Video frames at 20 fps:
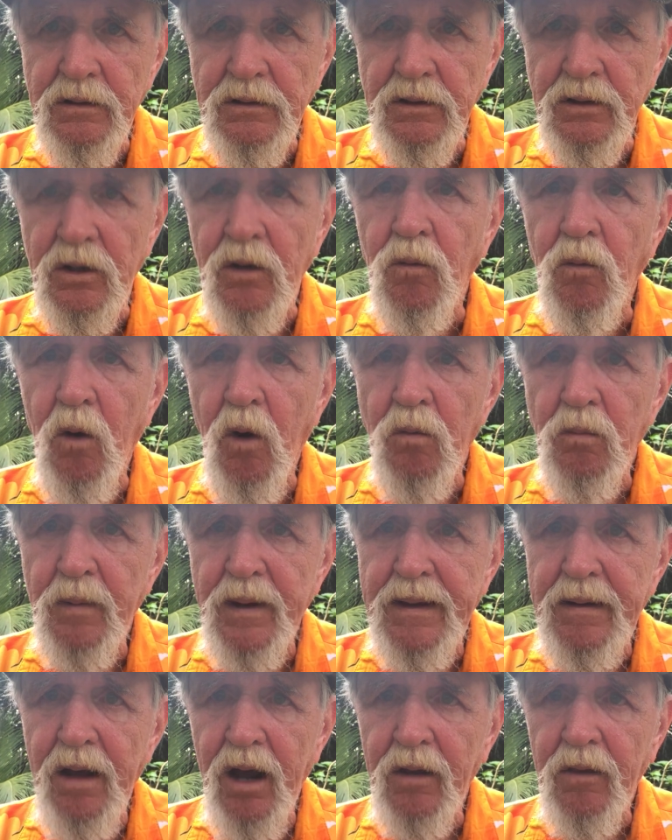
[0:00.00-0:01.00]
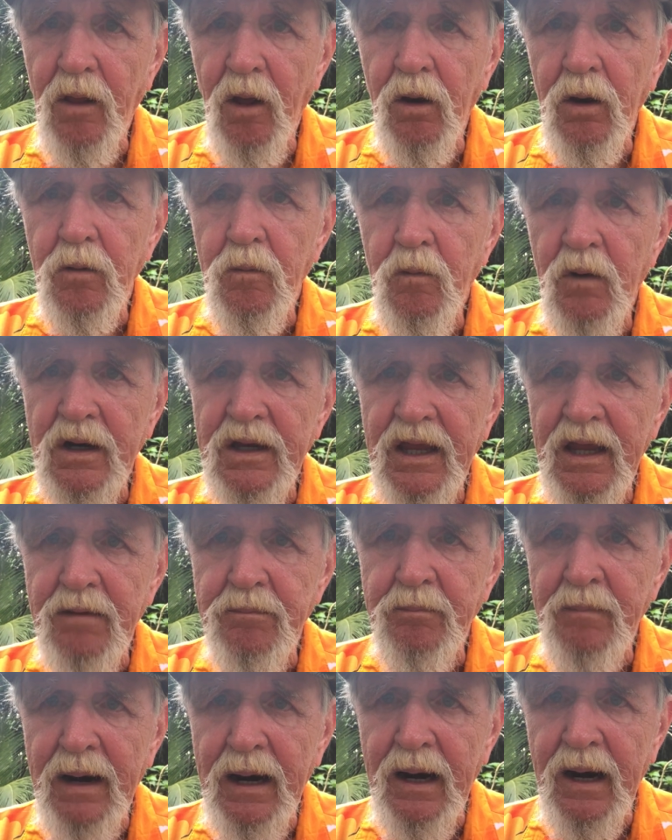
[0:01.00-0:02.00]
You won't be the only one
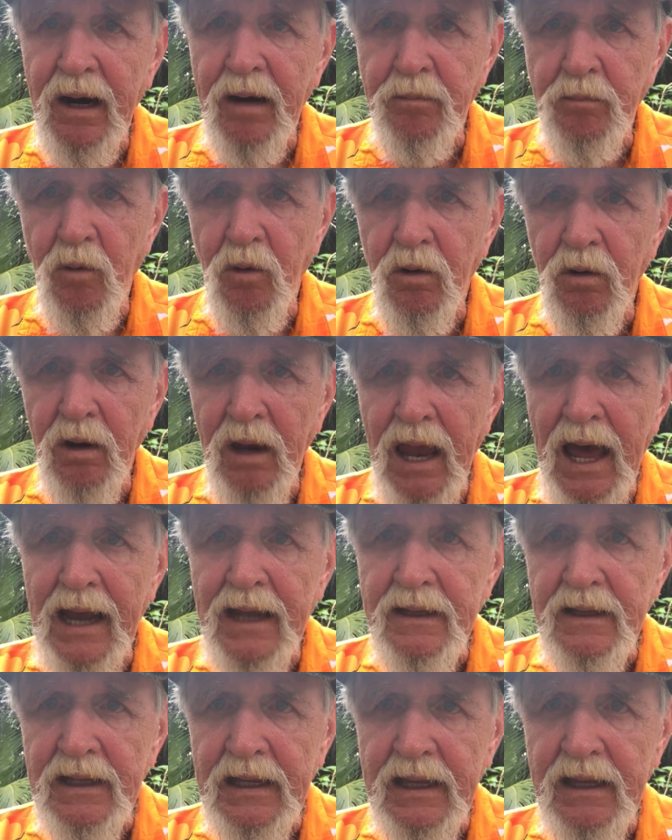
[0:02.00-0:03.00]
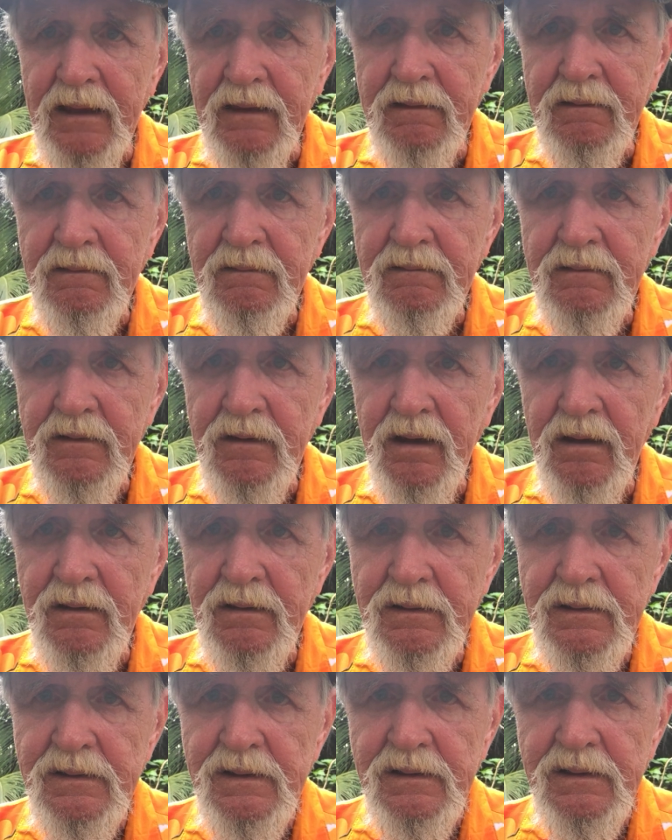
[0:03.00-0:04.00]
get married, more than likely.
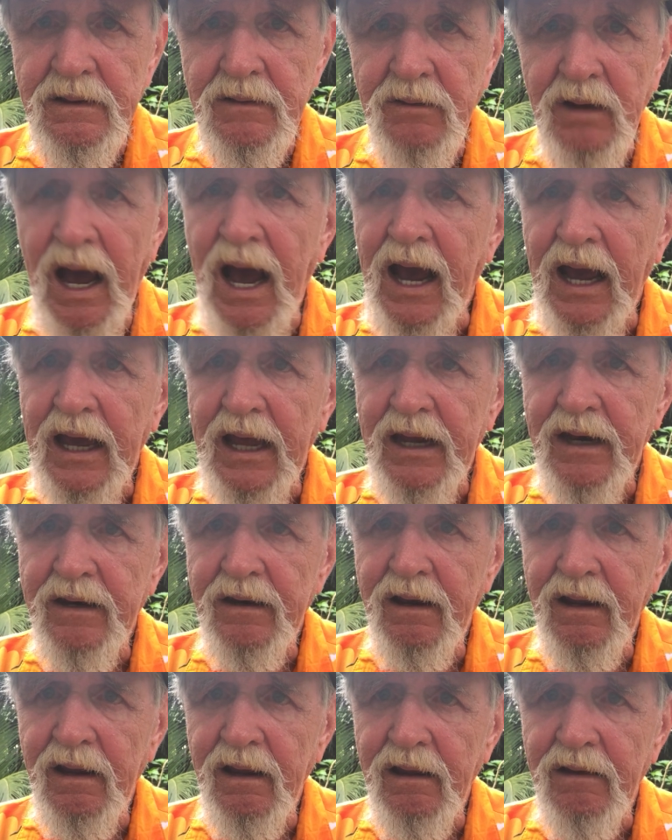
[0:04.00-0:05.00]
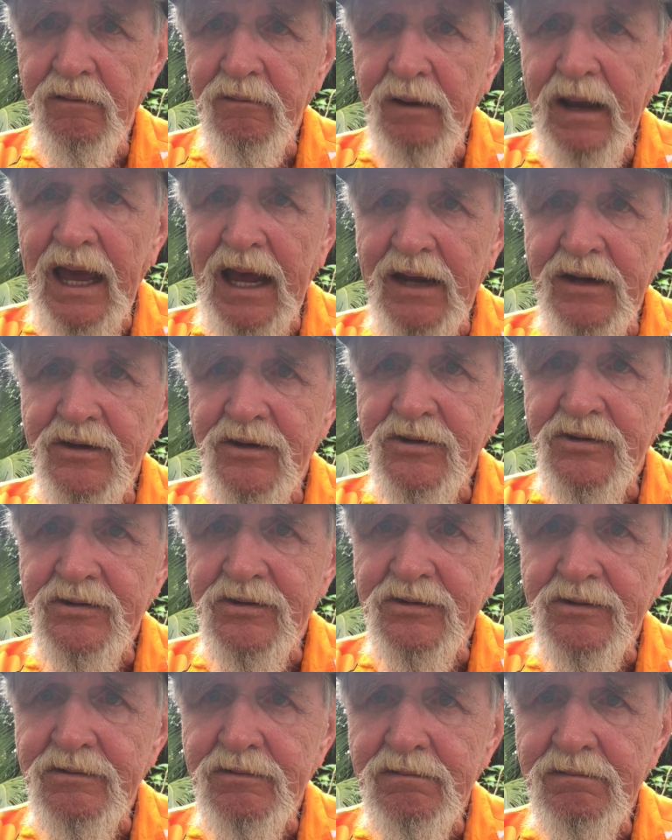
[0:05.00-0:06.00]
We had
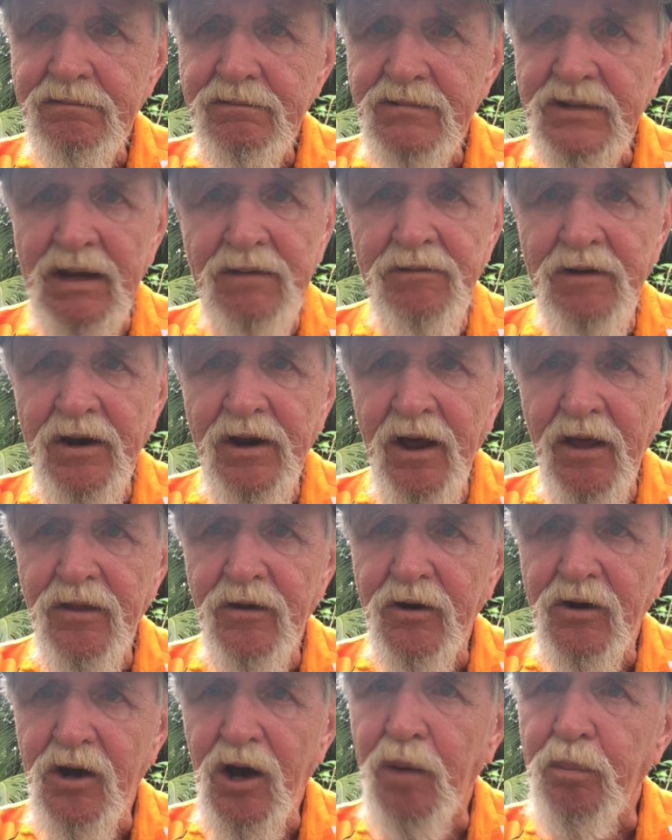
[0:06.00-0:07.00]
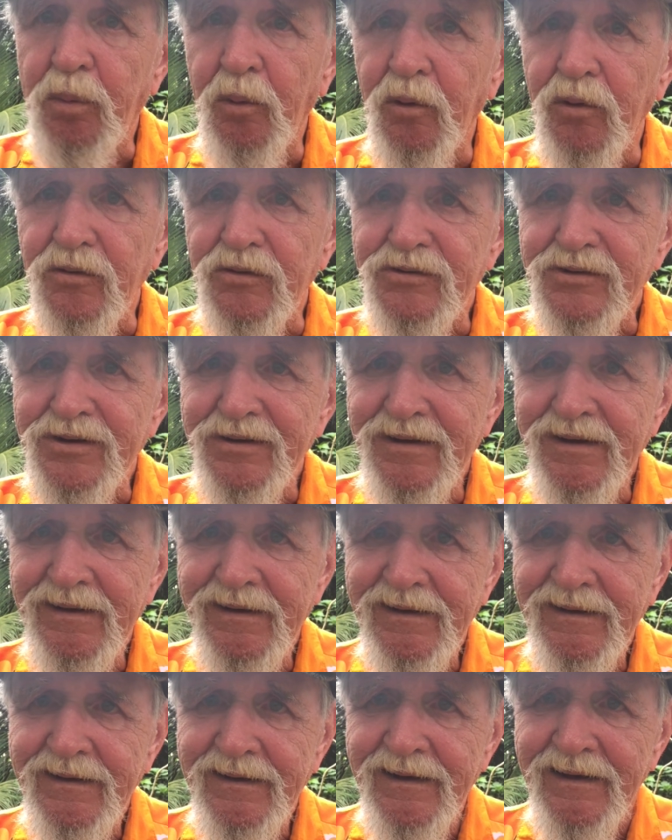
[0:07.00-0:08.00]
7 other couples
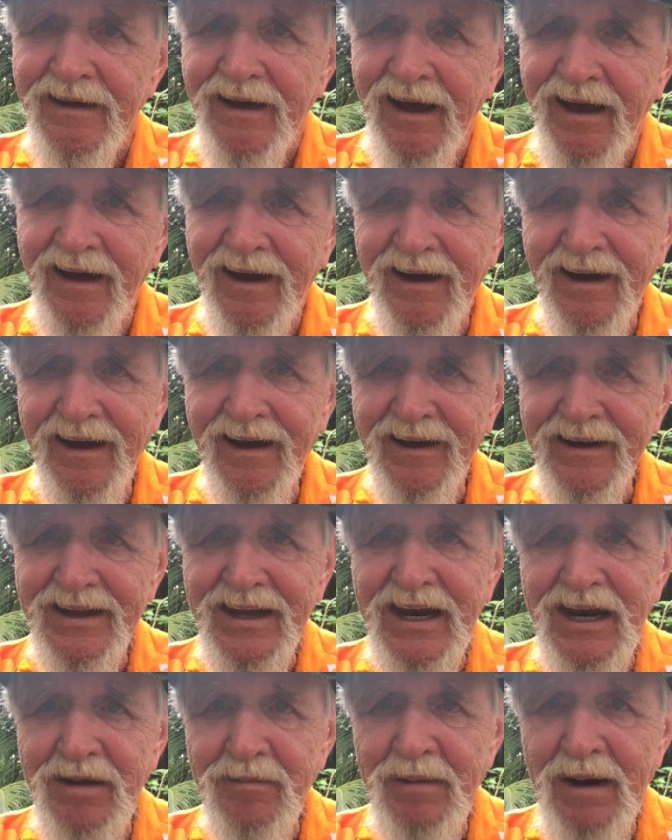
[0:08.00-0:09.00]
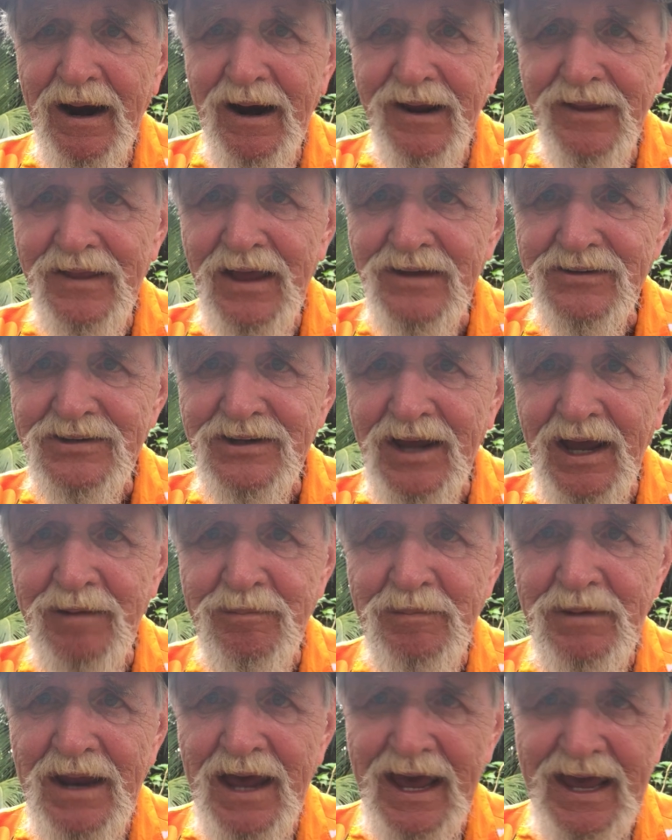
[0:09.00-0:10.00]
getting married that
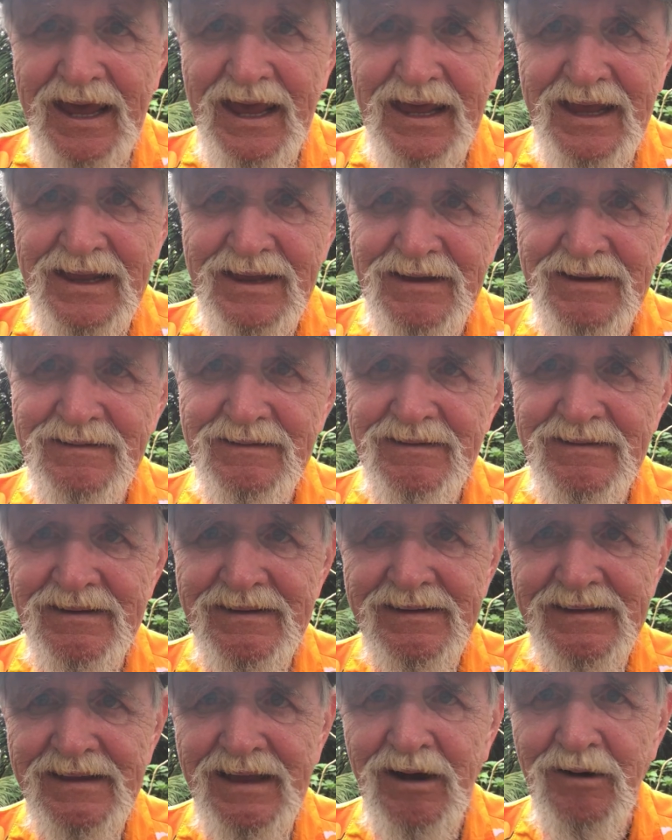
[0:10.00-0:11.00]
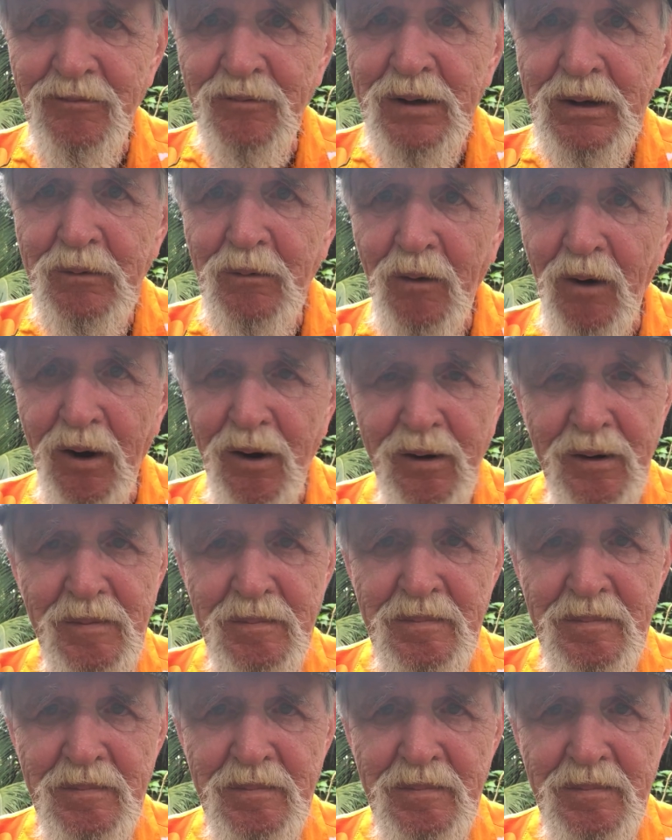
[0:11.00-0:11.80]
same day that we were.